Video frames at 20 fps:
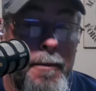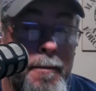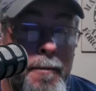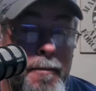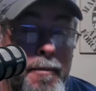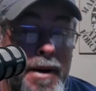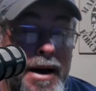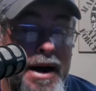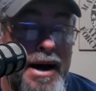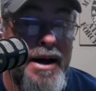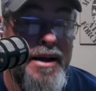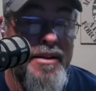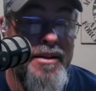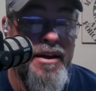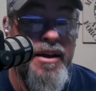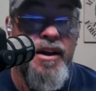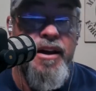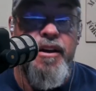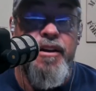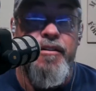by
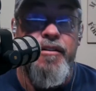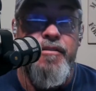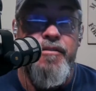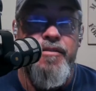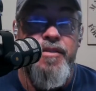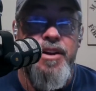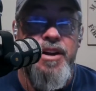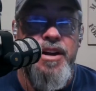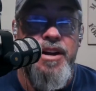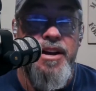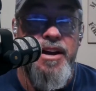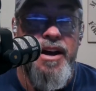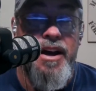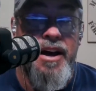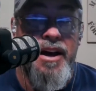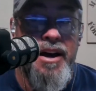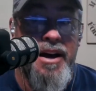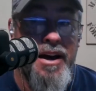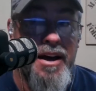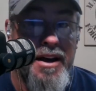the
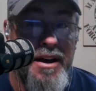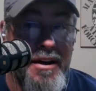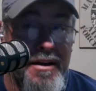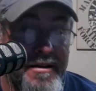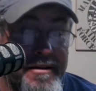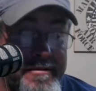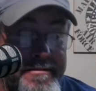FDA.